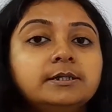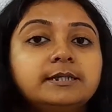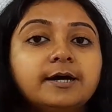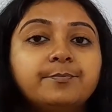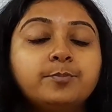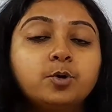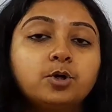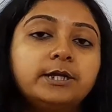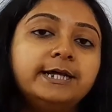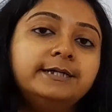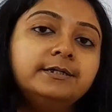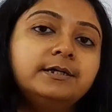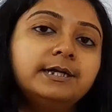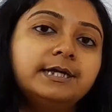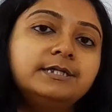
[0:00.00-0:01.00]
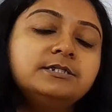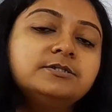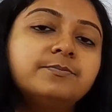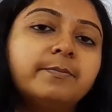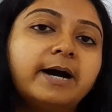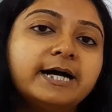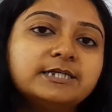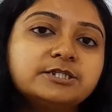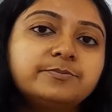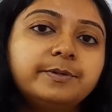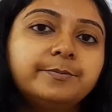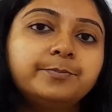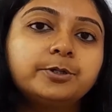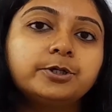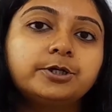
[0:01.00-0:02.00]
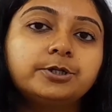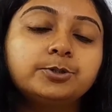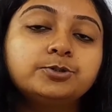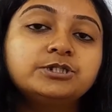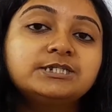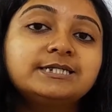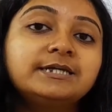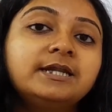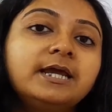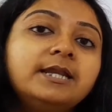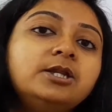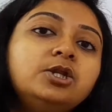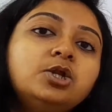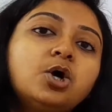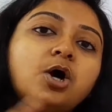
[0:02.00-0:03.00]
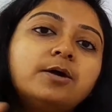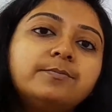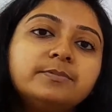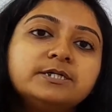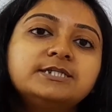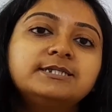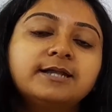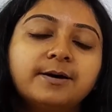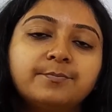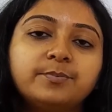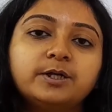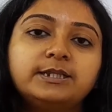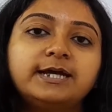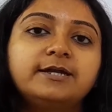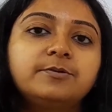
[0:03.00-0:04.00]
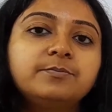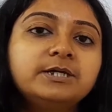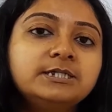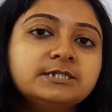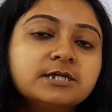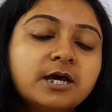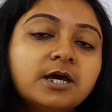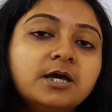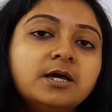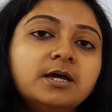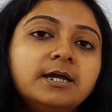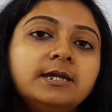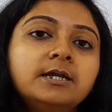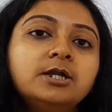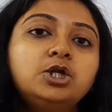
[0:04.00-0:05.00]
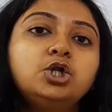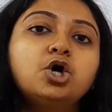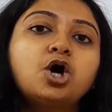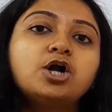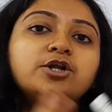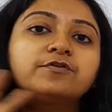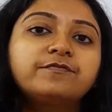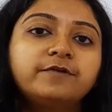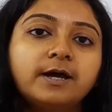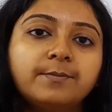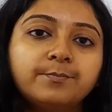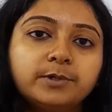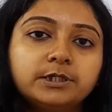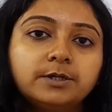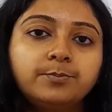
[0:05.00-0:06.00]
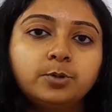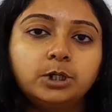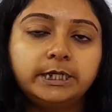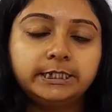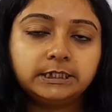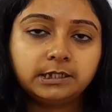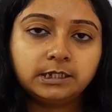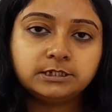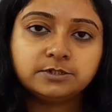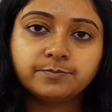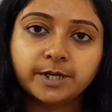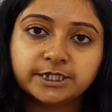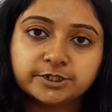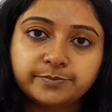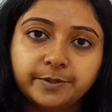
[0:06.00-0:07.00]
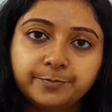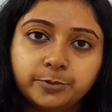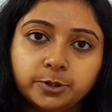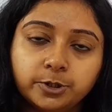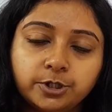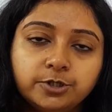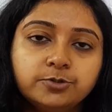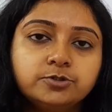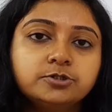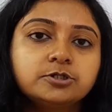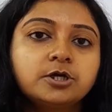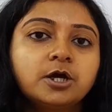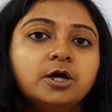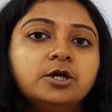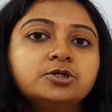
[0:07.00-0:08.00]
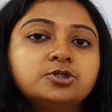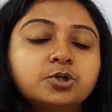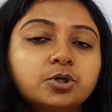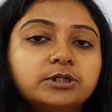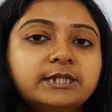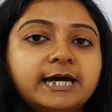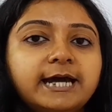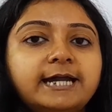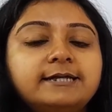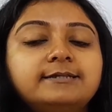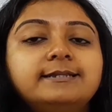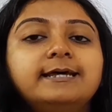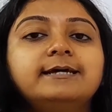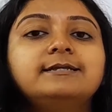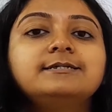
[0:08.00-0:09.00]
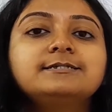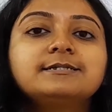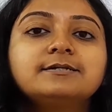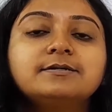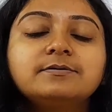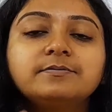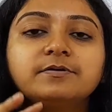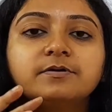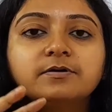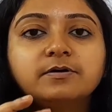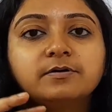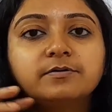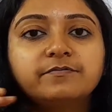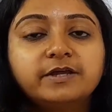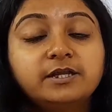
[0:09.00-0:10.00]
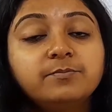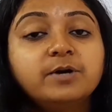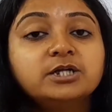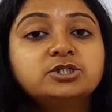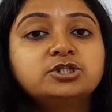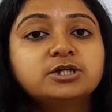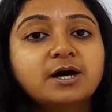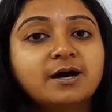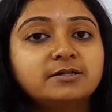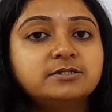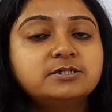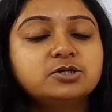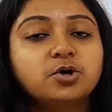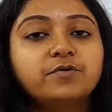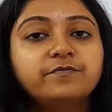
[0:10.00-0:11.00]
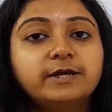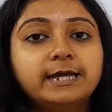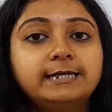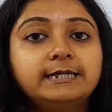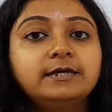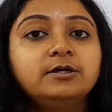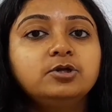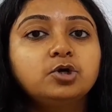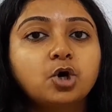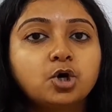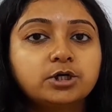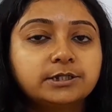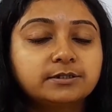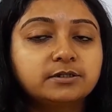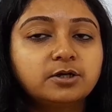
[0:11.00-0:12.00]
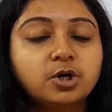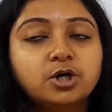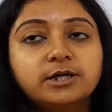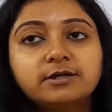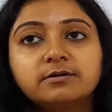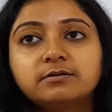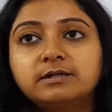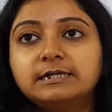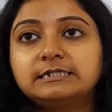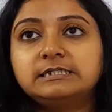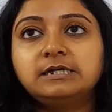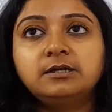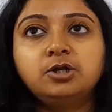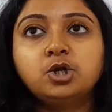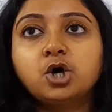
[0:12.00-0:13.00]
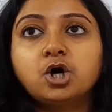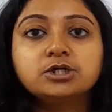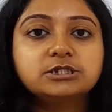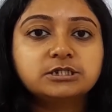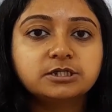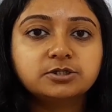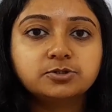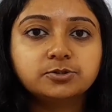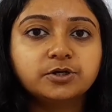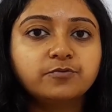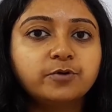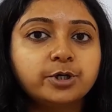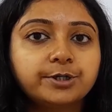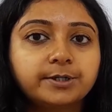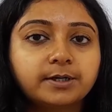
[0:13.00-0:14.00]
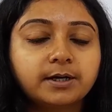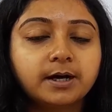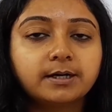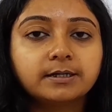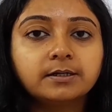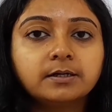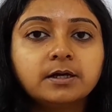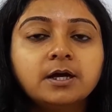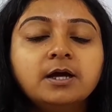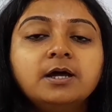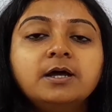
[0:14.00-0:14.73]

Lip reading: the pollen grains must be produced in enormous number. That means in a lot of number the pollen grains must be produced, so that there is a very much chance of getting rotted or getting lost into the water current.